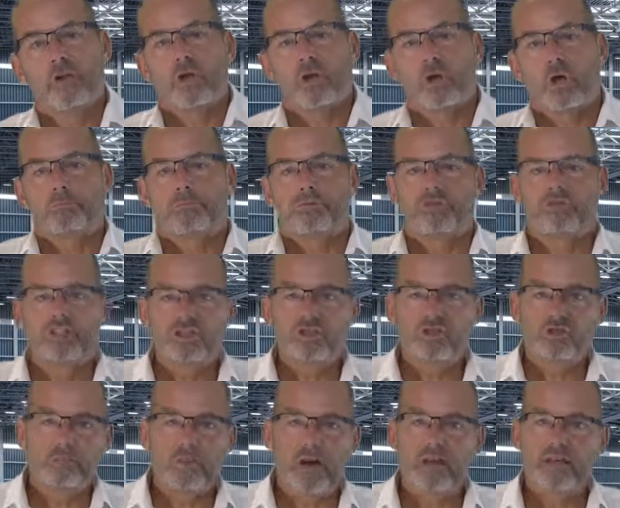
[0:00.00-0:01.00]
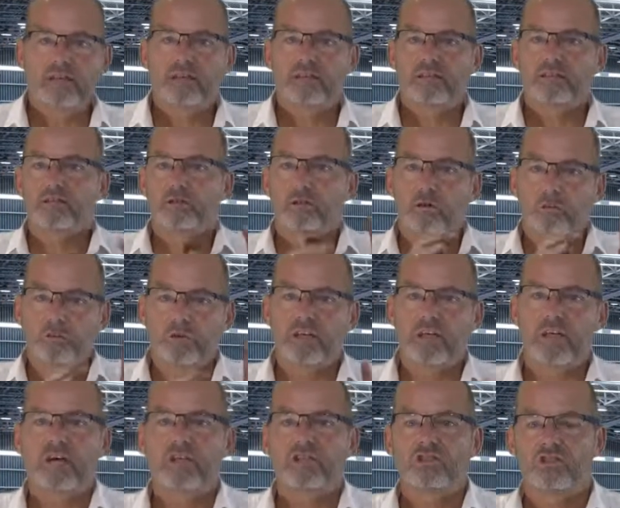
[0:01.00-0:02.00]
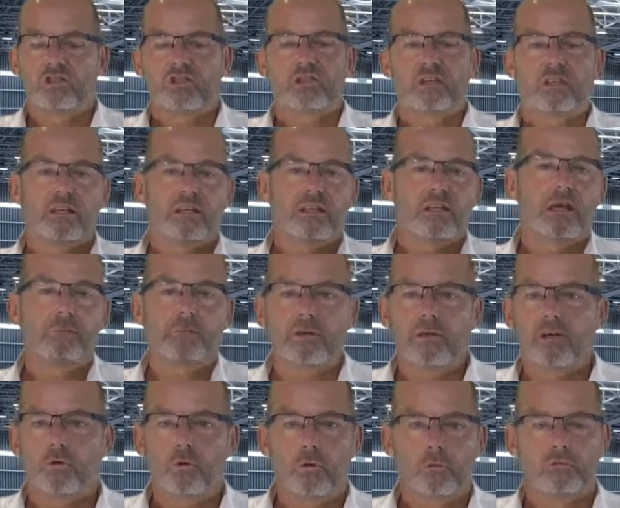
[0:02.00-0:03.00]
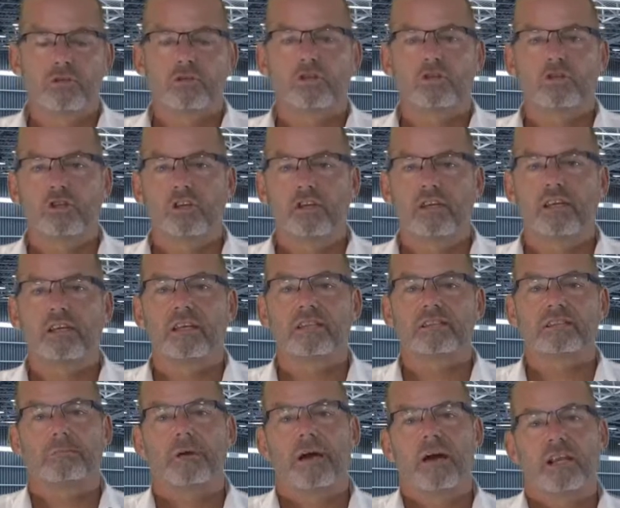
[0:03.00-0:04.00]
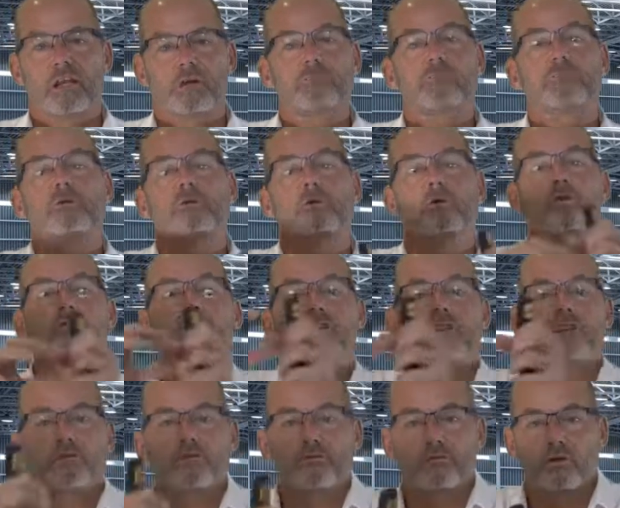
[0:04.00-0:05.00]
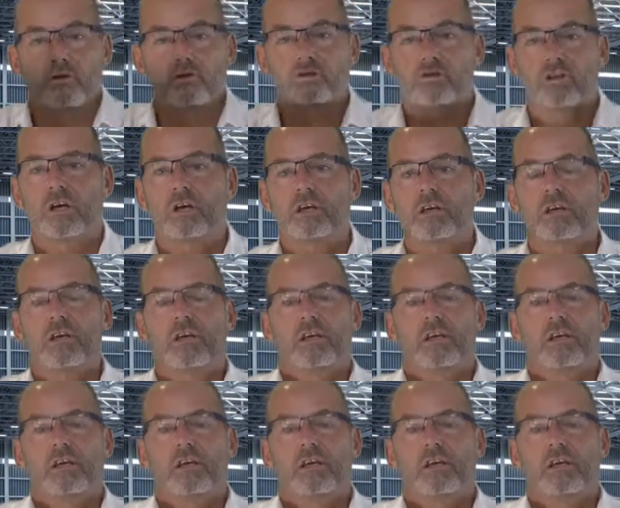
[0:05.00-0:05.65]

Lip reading: Now, precision maintenance, lubrication, and keeping equipment clean is about improving the future.